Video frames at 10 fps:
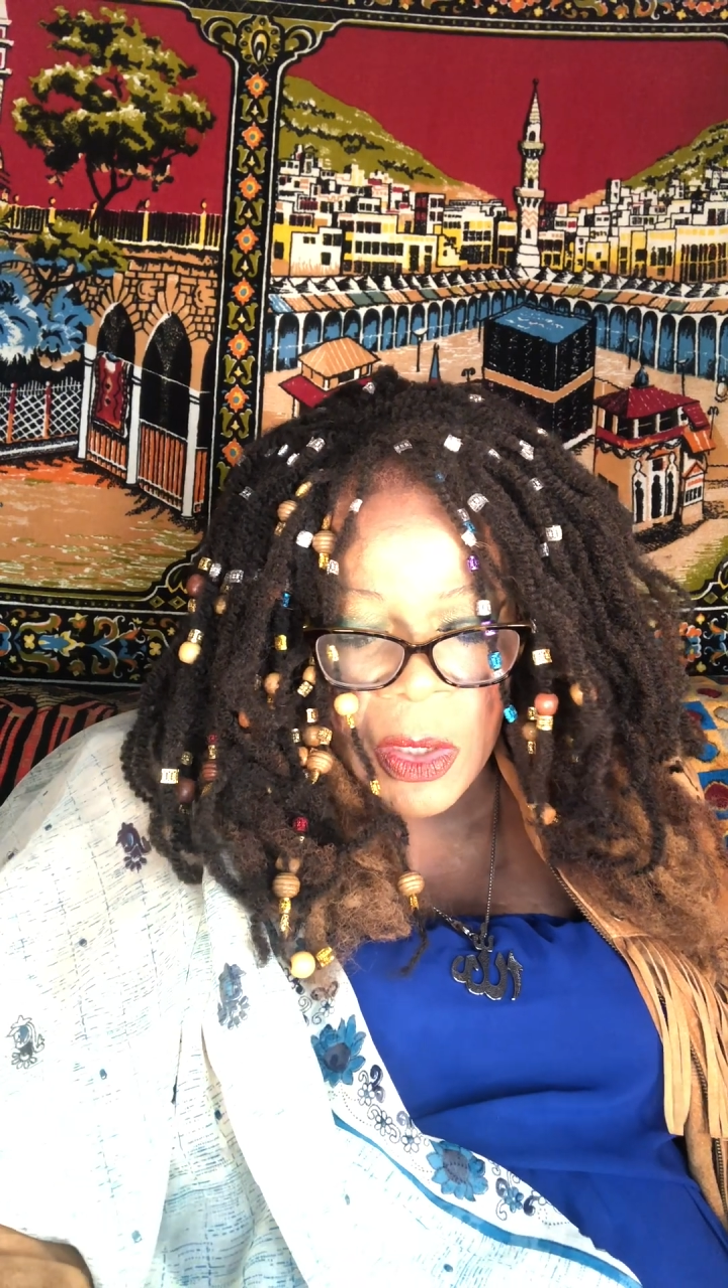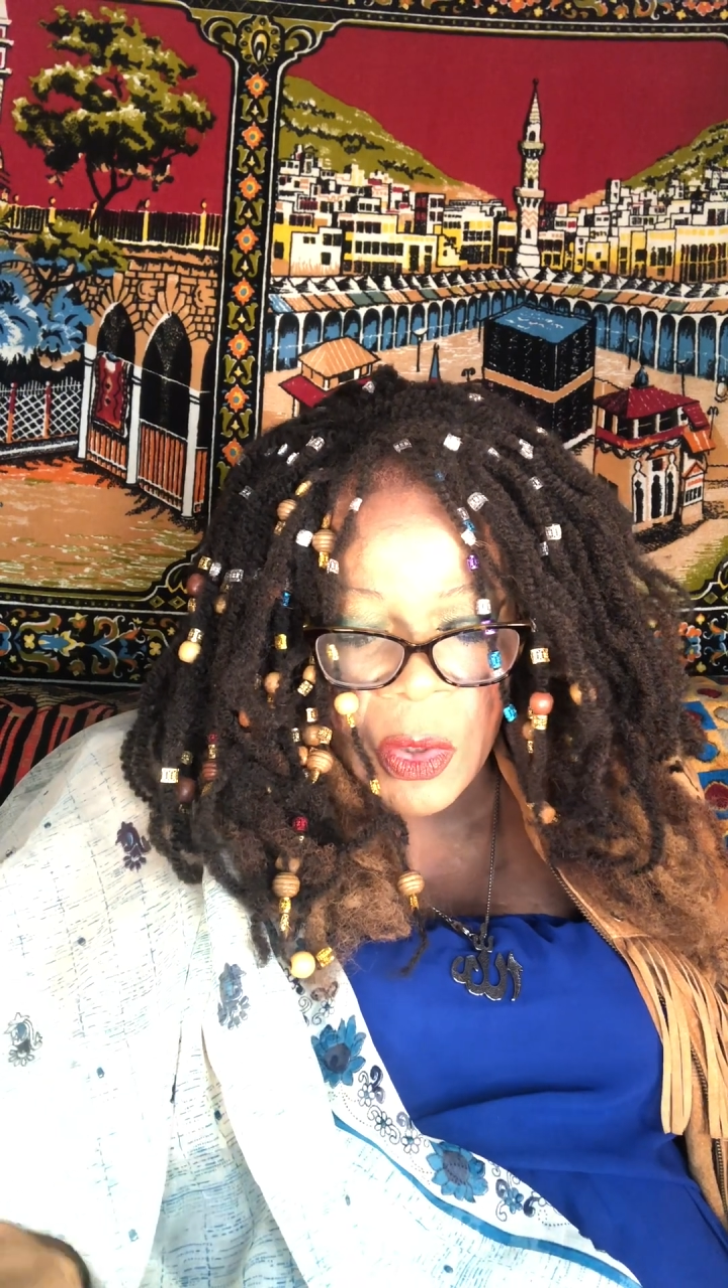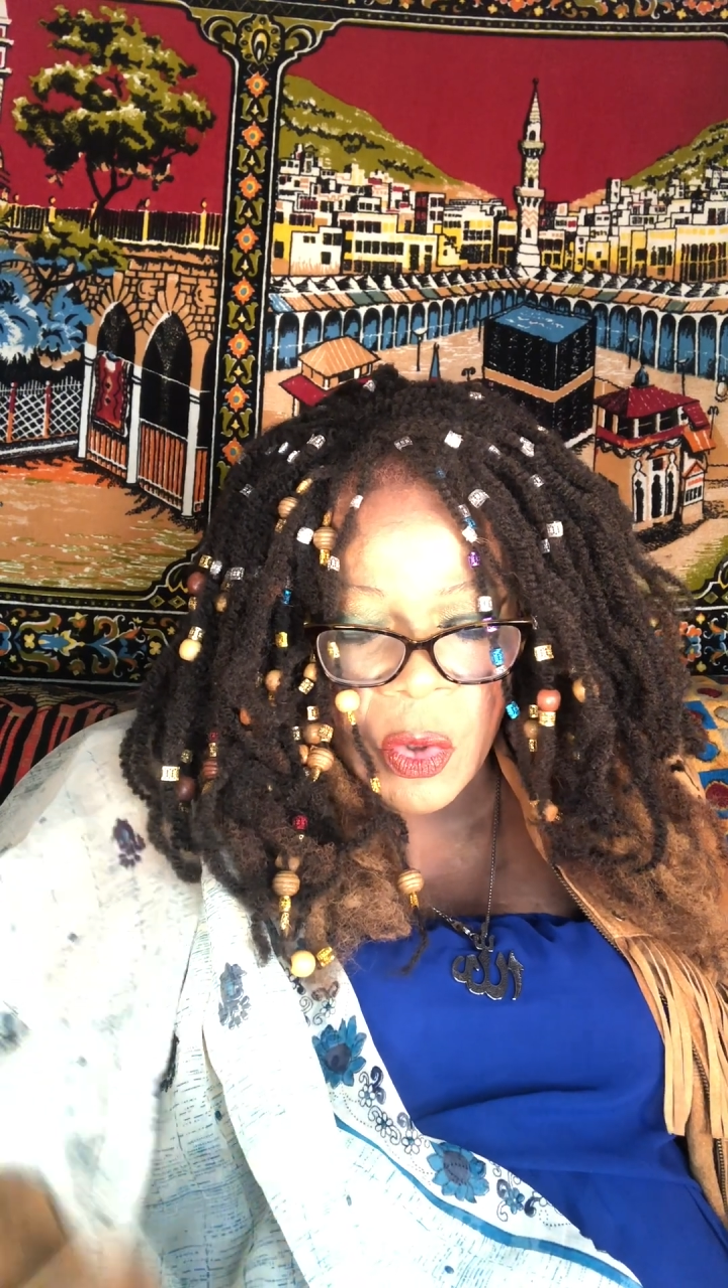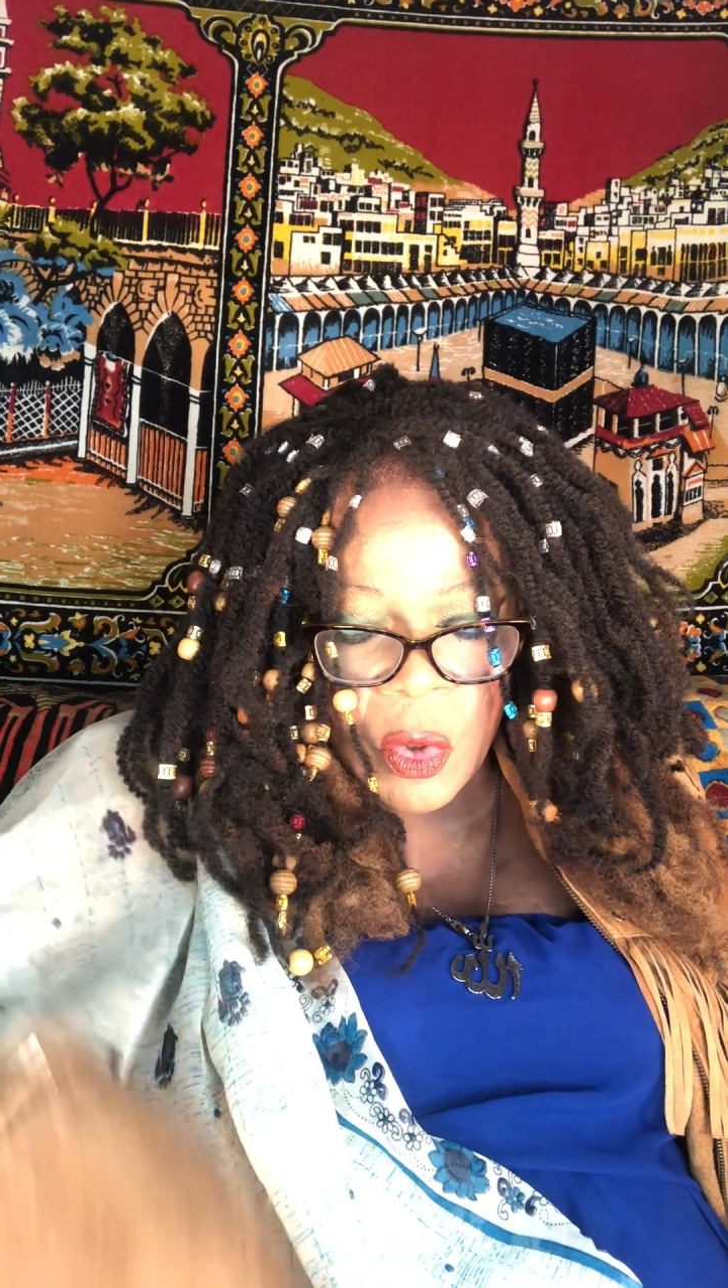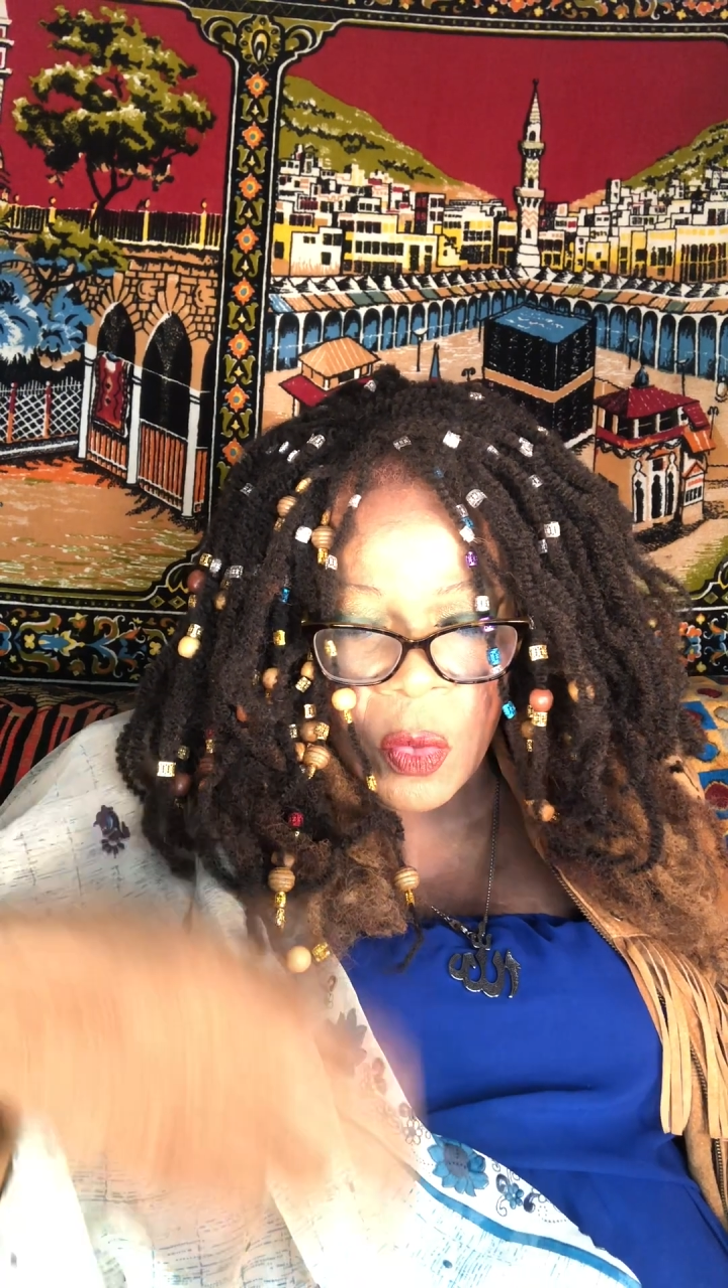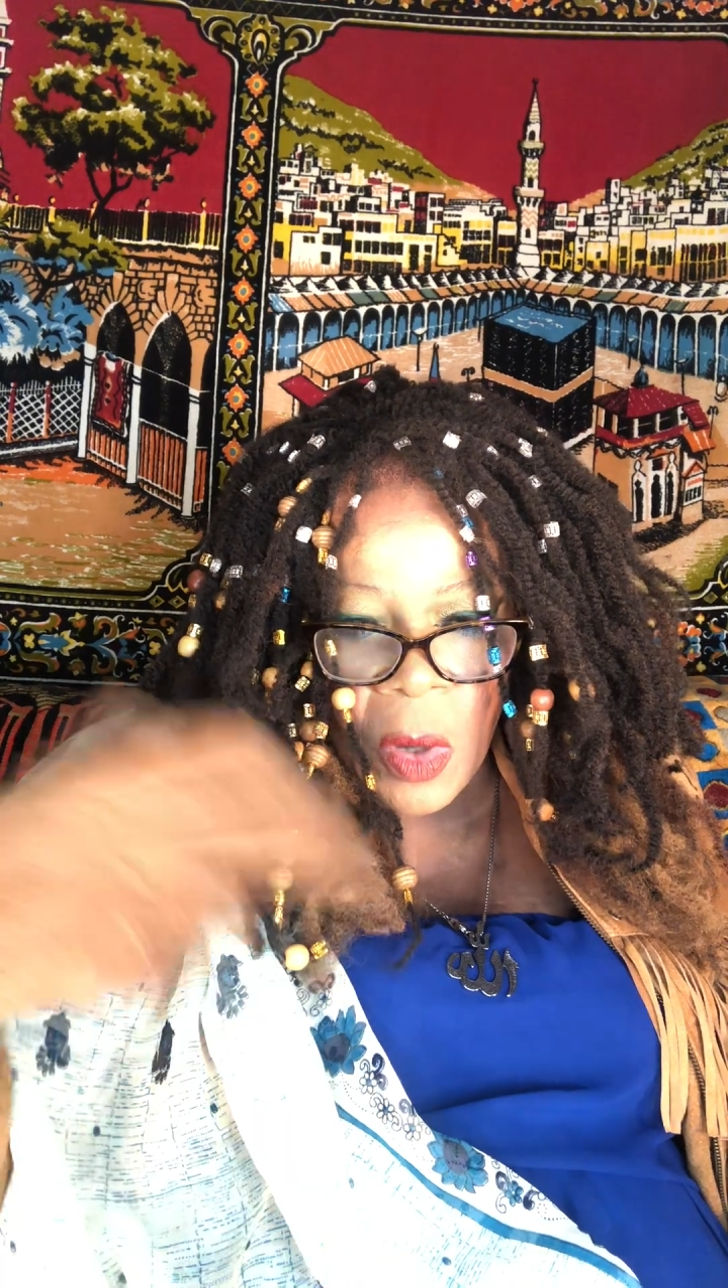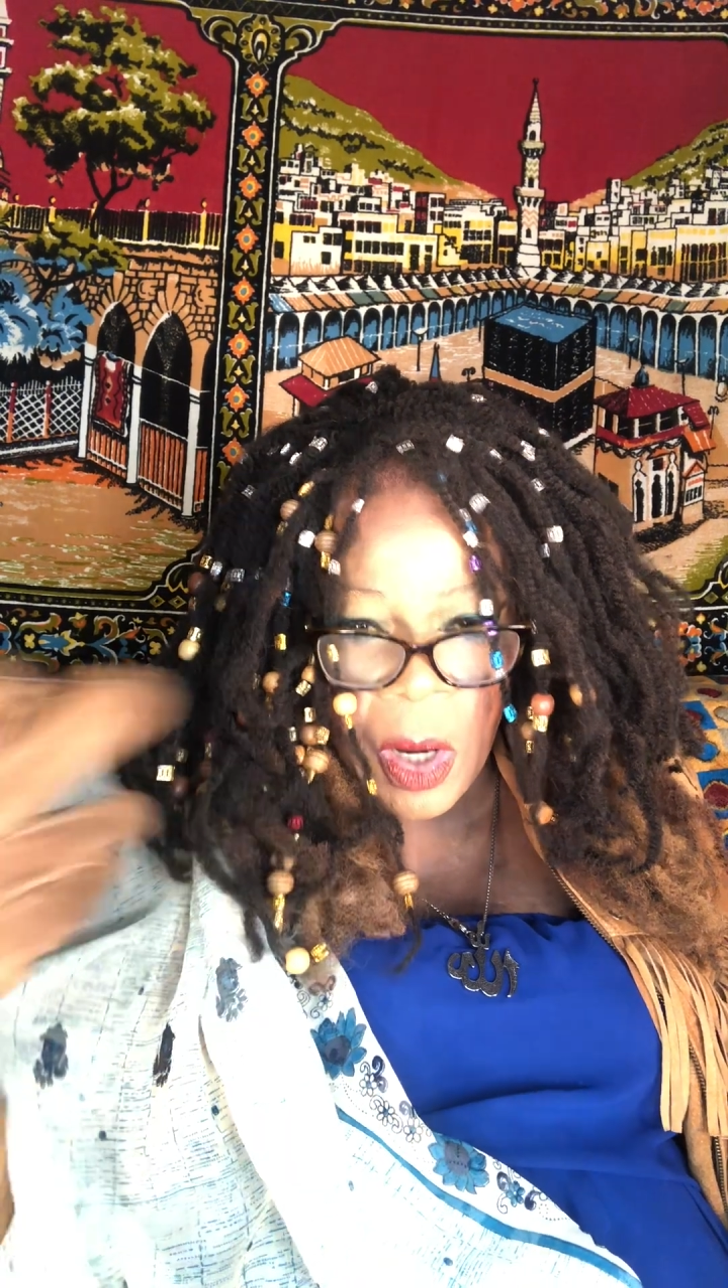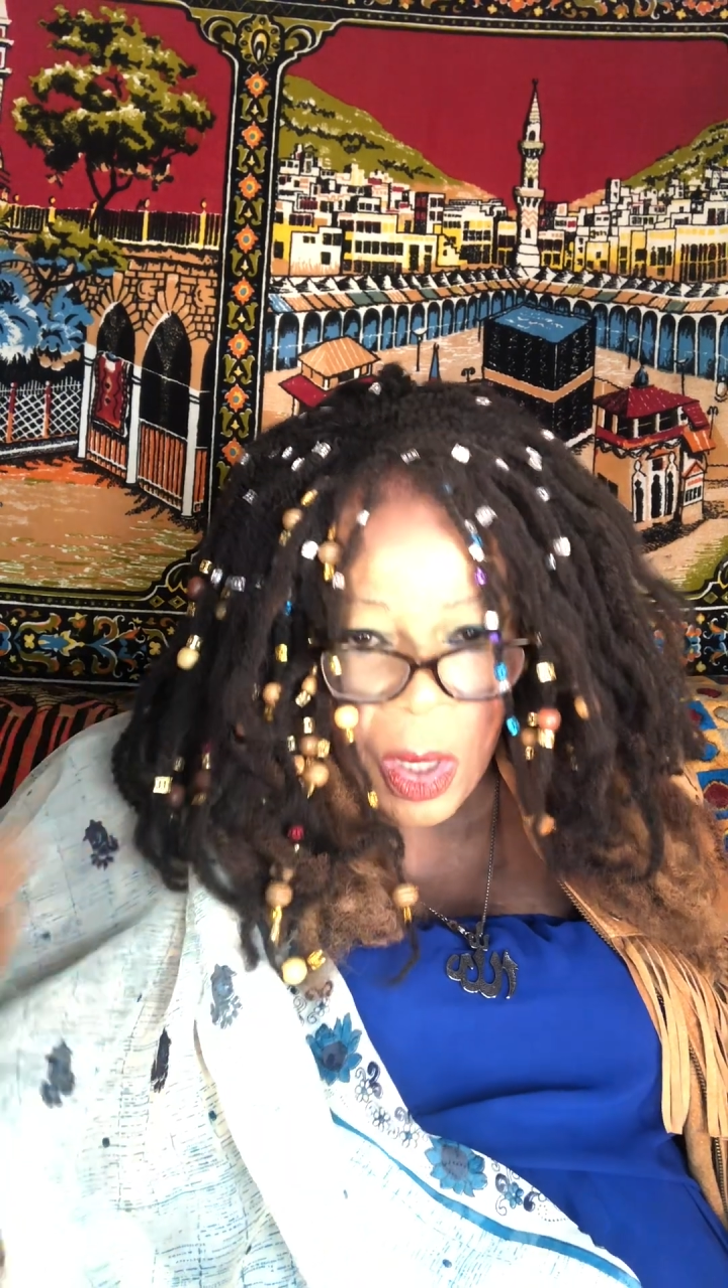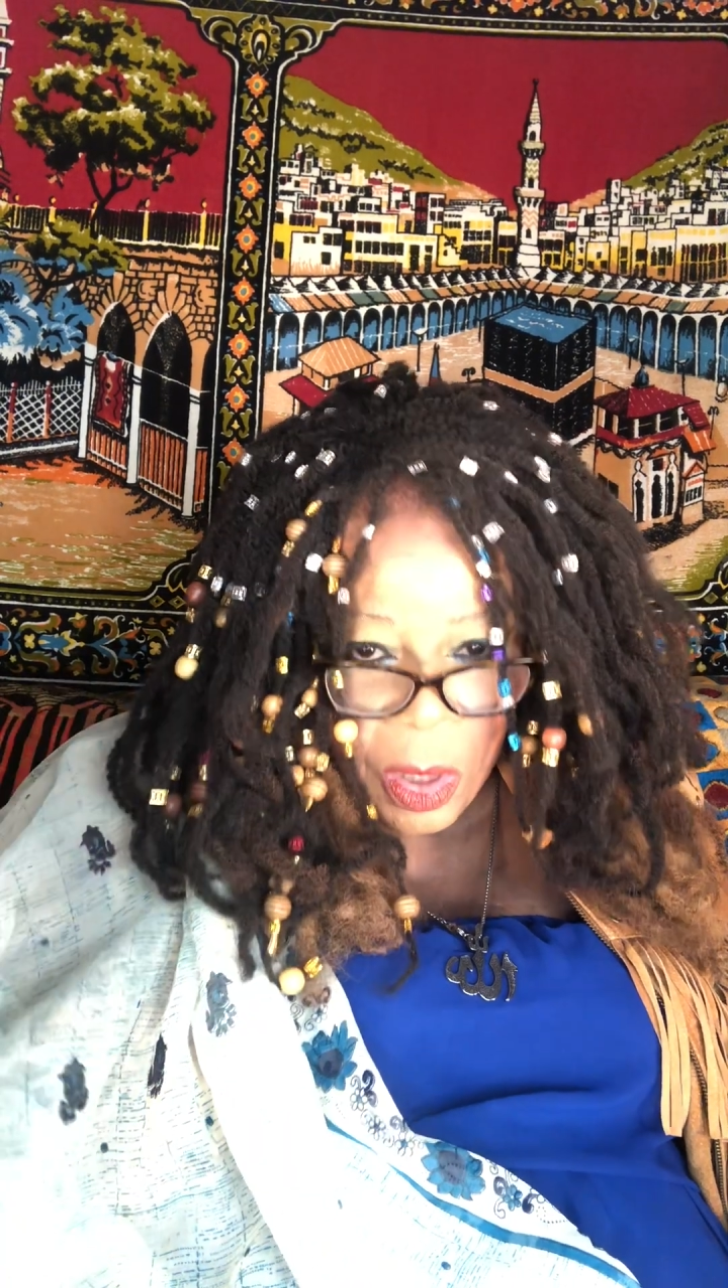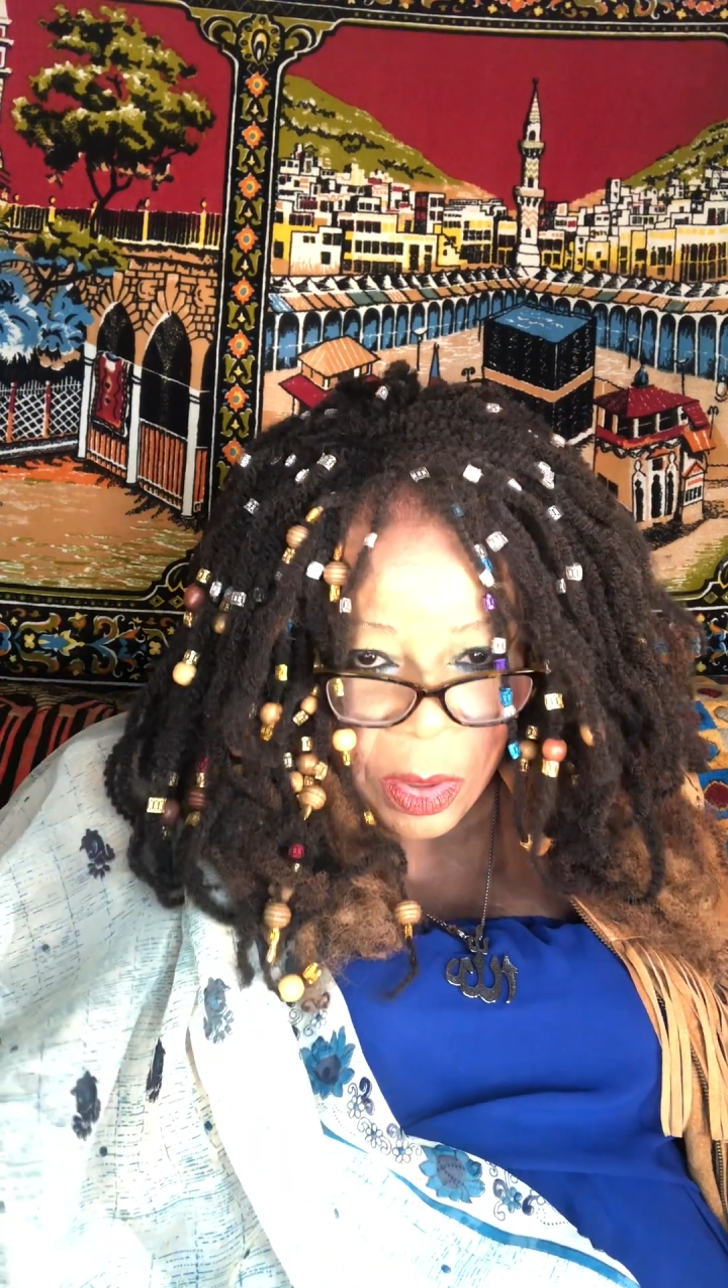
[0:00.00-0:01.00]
you are